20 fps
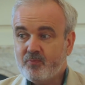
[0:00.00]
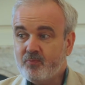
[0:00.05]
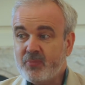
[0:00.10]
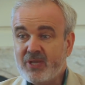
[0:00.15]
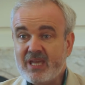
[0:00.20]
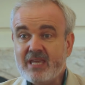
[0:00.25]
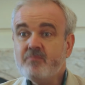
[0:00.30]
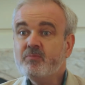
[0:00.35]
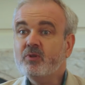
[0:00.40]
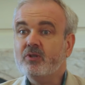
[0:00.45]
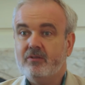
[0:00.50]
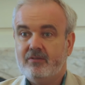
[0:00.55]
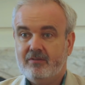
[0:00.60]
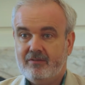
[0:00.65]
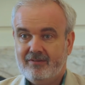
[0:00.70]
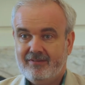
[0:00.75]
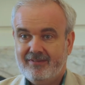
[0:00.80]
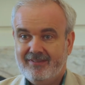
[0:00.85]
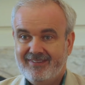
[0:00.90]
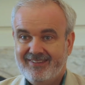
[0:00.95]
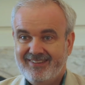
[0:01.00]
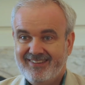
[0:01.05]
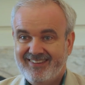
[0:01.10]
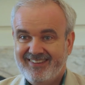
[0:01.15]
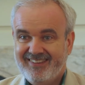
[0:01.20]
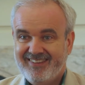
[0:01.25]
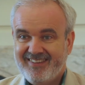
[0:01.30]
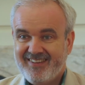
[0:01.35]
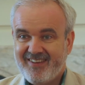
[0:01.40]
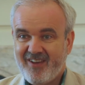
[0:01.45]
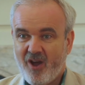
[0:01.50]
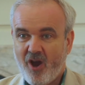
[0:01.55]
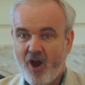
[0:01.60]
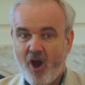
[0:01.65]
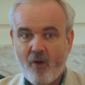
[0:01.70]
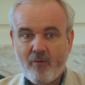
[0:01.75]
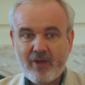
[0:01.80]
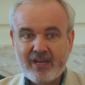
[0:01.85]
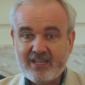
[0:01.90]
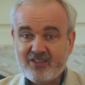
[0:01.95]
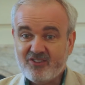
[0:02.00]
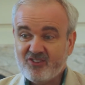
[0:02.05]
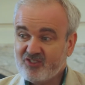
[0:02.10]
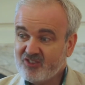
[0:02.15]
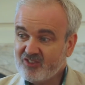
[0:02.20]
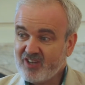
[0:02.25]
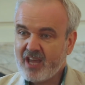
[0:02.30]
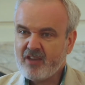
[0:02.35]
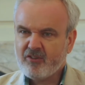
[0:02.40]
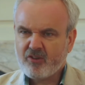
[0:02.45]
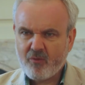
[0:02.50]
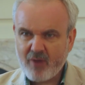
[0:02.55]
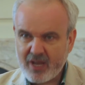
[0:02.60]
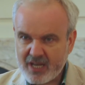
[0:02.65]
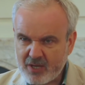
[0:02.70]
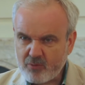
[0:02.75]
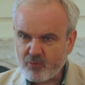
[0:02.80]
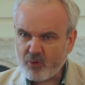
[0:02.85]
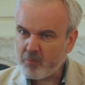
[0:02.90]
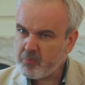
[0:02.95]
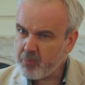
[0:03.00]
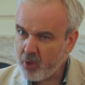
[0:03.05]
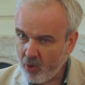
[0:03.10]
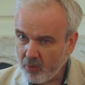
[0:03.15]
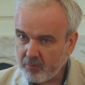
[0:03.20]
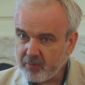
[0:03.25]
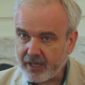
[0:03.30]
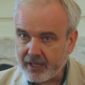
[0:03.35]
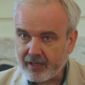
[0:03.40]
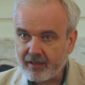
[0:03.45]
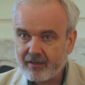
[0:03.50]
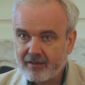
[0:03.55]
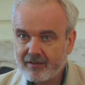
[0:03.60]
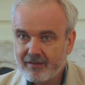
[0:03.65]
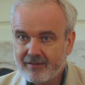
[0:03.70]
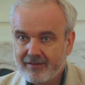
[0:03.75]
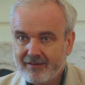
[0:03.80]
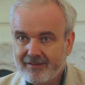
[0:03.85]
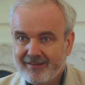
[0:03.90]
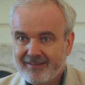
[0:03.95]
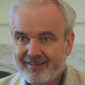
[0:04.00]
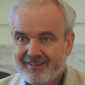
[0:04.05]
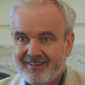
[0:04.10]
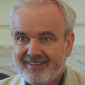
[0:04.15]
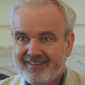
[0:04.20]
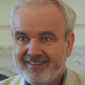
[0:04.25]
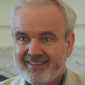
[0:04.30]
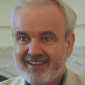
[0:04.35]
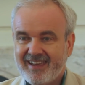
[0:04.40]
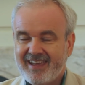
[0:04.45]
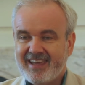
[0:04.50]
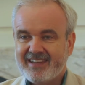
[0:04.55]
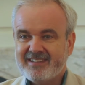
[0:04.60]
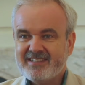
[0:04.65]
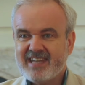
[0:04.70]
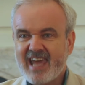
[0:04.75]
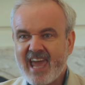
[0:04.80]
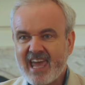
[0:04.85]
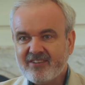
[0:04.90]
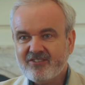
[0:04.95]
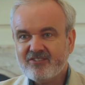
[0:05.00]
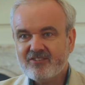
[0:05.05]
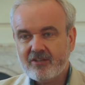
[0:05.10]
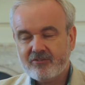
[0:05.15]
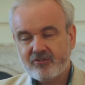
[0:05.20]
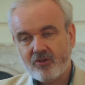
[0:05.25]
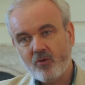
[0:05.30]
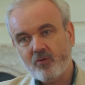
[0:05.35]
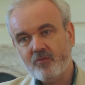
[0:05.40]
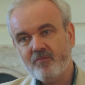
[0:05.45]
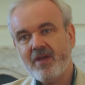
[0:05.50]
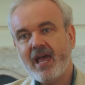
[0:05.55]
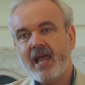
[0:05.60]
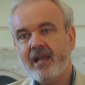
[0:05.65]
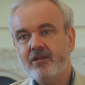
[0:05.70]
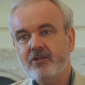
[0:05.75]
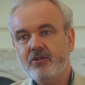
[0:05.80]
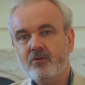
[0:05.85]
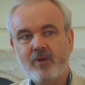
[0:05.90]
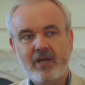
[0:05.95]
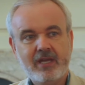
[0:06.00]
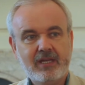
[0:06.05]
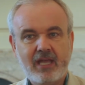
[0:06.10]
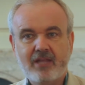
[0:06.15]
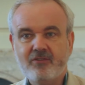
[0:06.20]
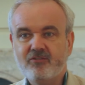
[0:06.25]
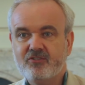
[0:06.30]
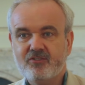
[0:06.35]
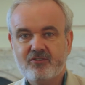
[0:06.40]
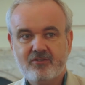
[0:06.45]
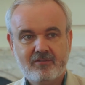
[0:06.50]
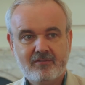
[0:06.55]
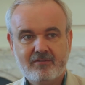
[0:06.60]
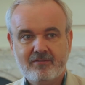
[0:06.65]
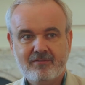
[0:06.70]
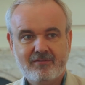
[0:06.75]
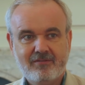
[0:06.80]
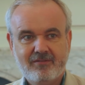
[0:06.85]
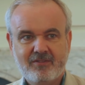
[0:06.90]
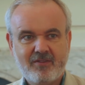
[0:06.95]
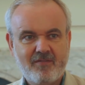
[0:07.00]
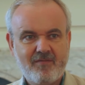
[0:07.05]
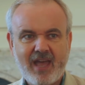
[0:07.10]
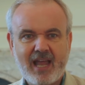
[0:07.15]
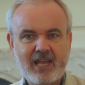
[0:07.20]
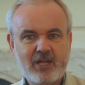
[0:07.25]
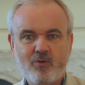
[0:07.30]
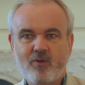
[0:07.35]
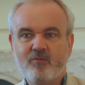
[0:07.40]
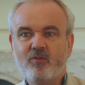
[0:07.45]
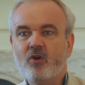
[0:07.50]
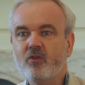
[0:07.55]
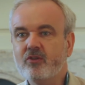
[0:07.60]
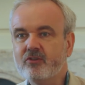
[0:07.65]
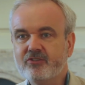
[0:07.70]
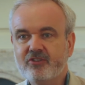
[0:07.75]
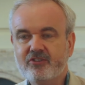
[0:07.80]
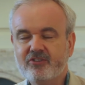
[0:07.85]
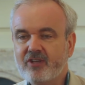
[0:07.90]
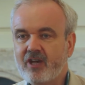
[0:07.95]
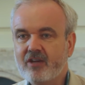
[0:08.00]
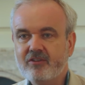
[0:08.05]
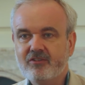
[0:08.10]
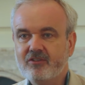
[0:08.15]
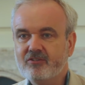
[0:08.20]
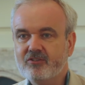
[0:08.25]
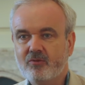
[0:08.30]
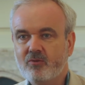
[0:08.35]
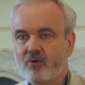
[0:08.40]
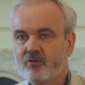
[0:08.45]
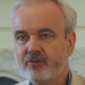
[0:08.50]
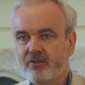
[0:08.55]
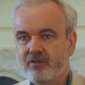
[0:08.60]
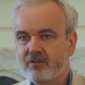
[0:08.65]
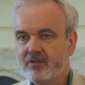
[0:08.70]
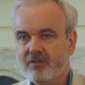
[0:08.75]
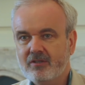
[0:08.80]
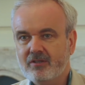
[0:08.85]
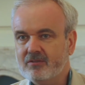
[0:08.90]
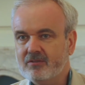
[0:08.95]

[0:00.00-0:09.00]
people or any state or any republic test its own value against the value of other societies or other,